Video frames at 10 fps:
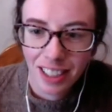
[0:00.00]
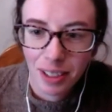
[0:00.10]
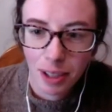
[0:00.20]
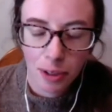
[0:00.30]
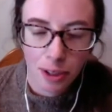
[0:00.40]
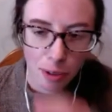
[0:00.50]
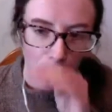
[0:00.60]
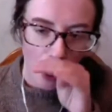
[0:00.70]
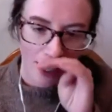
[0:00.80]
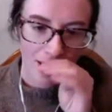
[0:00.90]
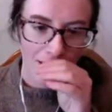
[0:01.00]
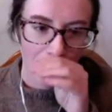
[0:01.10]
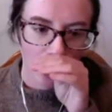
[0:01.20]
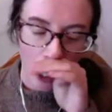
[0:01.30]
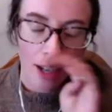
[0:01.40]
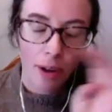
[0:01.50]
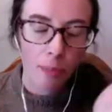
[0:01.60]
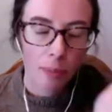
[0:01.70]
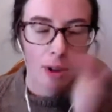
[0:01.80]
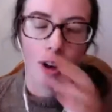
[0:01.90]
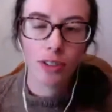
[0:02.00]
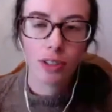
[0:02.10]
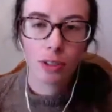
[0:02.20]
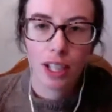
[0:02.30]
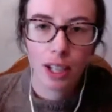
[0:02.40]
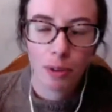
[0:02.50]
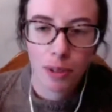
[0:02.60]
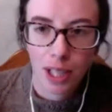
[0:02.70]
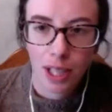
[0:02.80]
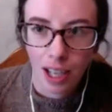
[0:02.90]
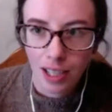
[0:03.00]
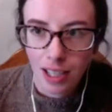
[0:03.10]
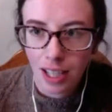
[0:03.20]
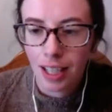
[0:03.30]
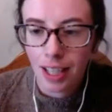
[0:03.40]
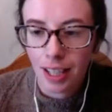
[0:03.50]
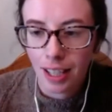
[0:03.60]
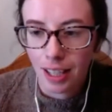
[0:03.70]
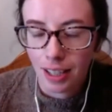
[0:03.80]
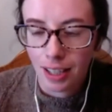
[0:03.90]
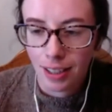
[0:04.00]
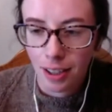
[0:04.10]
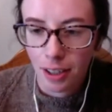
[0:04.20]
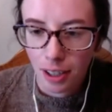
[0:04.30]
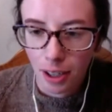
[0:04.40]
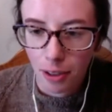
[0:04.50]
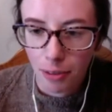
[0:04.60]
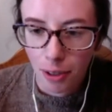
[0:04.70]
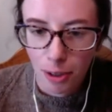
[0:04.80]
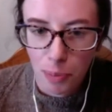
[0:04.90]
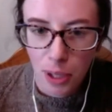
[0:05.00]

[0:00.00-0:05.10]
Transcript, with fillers: community of practice in the chat, and we'll also link out to that in our, our follow up